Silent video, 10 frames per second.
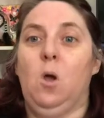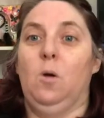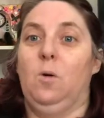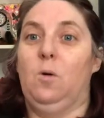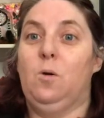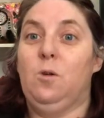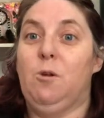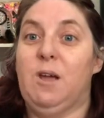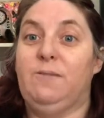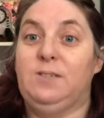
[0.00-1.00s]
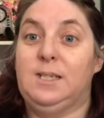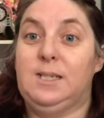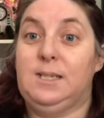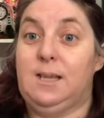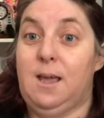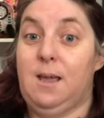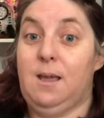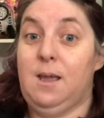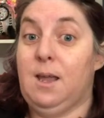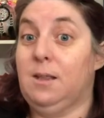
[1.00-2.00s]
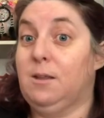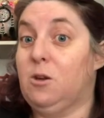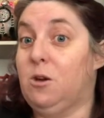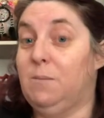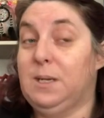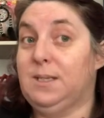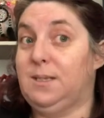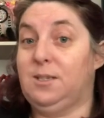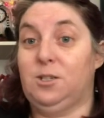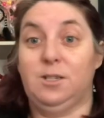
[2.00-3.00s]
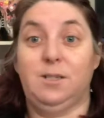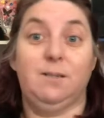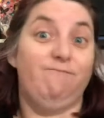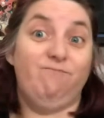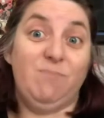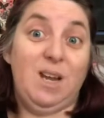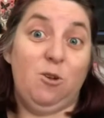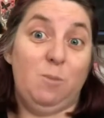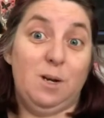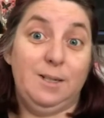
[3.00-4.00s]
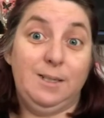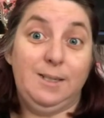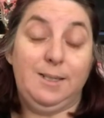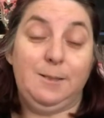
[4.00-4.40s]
All you have to say in the comments is just needle minders.